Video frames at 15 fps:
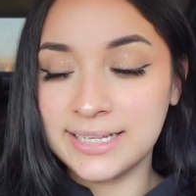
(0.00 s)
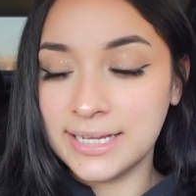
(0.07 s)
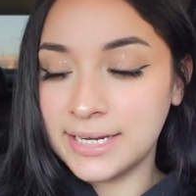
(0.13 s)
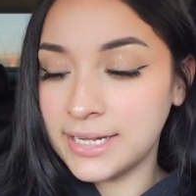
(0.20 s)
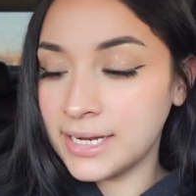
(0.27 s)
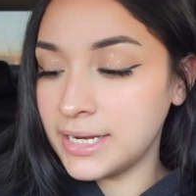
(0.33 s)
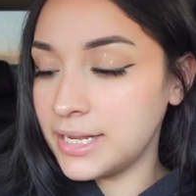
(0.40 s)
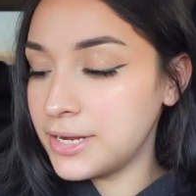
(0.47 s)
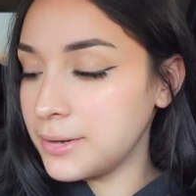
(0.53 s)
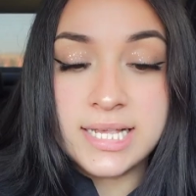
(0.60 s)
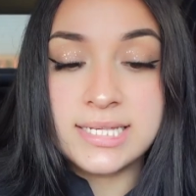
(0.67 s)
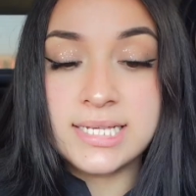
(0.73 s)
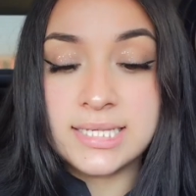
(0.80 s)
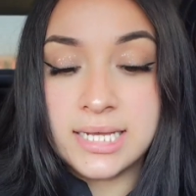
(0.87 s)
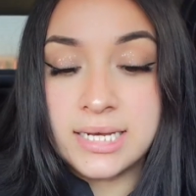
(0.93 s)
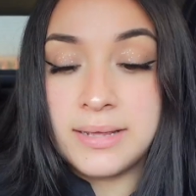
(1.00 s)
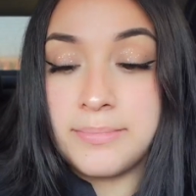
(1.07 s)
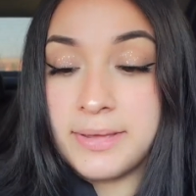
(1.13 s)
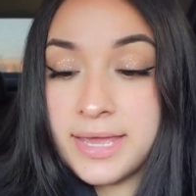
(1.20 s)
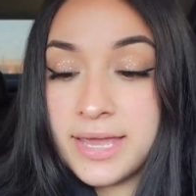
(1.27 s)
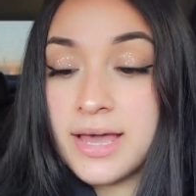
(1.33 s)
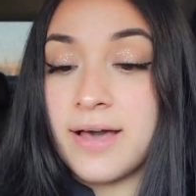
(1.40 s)
getting out of here. This is gonna
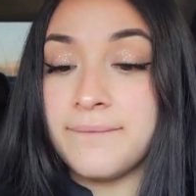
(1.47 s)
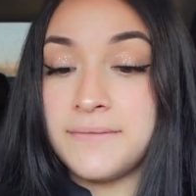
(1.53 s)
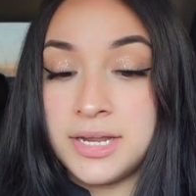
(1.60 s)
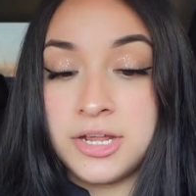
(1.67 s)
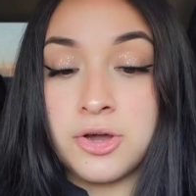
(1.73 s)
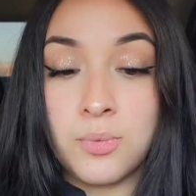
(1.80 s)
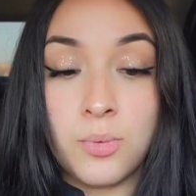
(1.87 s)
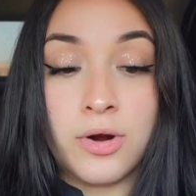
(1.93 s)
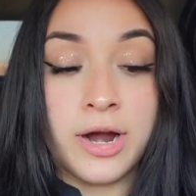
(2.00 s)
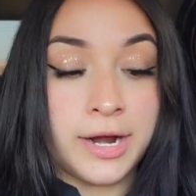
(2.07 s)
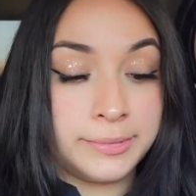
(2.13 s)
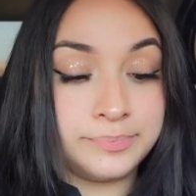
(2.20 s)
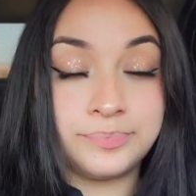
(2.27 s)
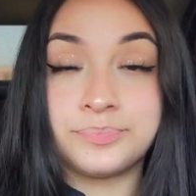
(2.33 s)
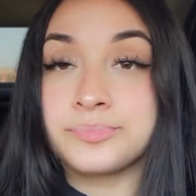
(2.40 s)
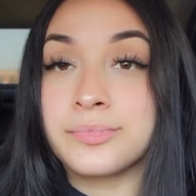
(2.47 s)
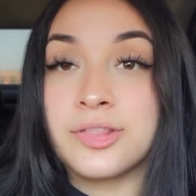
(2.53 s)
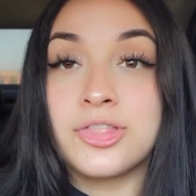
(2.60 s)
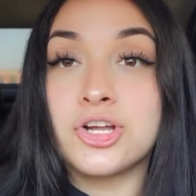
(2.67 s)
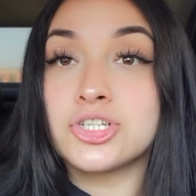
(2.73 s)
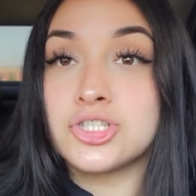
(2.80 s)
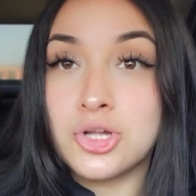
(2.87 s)
be a video where
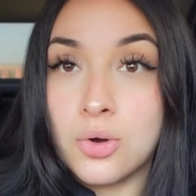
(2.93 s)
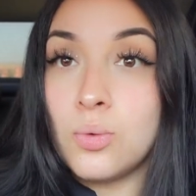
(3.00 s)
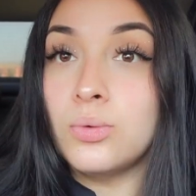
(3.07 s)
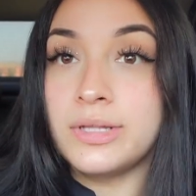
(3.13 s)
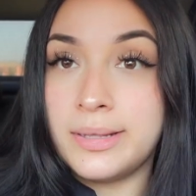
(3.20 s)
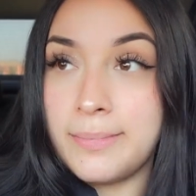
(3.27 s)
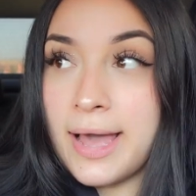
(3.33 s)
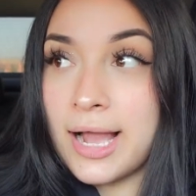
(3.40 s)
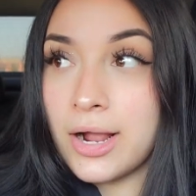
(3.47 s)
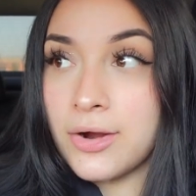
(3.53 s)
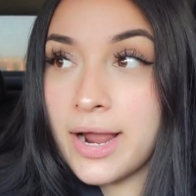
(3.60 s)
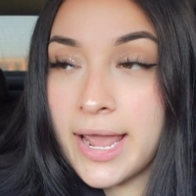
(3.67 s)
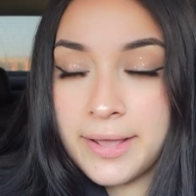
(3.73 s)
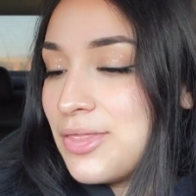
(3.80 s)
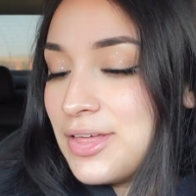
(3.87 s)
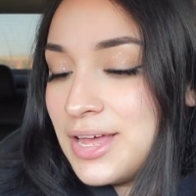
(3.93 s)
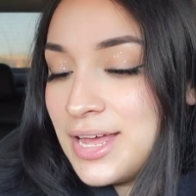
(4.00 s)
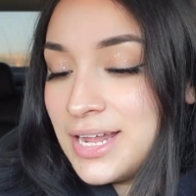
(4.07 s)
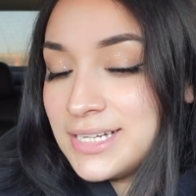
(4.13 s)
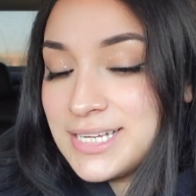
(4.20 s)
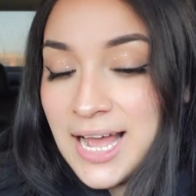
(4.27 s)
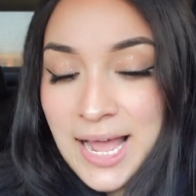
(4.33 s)
there's no holding back. All right,
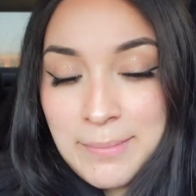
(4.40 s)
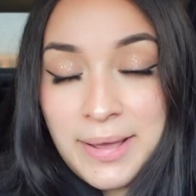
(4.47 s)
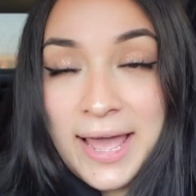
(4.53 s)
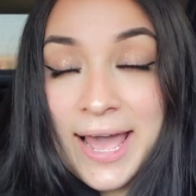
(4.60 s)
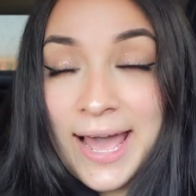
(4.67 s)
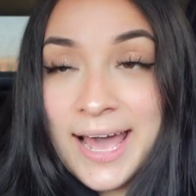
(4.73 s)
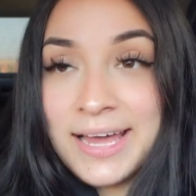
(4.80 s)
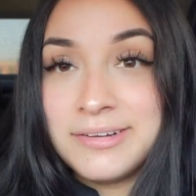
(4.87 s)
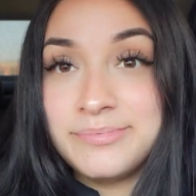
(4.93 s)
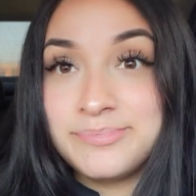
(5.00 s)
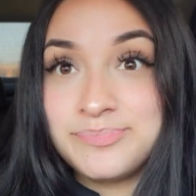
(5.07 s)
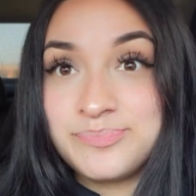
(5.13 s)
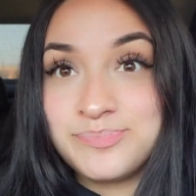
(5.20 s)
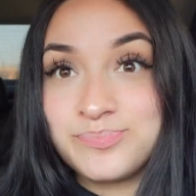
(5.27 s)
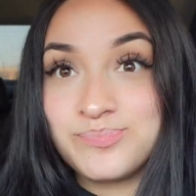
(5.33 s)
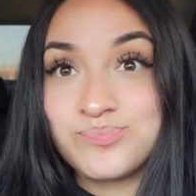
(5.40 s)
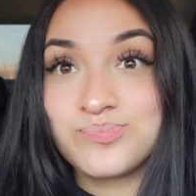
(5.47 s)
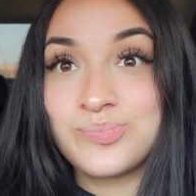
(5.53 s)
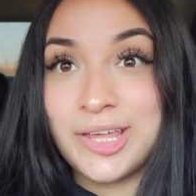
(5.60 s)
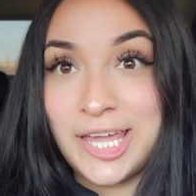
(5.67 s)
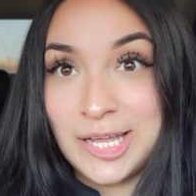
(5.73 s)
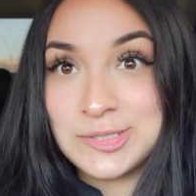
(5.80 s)
the time I had
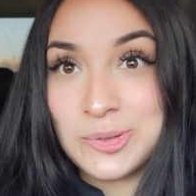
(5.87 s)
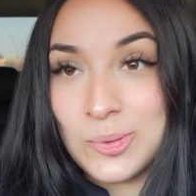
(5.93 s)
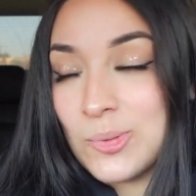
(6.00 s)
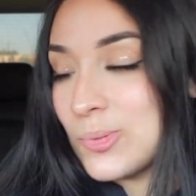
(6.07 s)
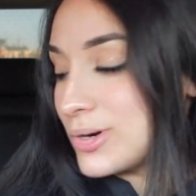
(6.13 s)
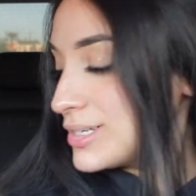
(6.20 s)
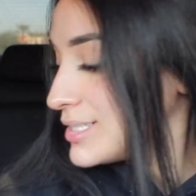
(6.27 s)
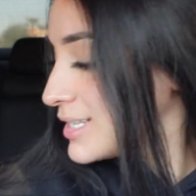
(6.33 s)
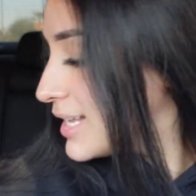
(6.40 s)
intercourse,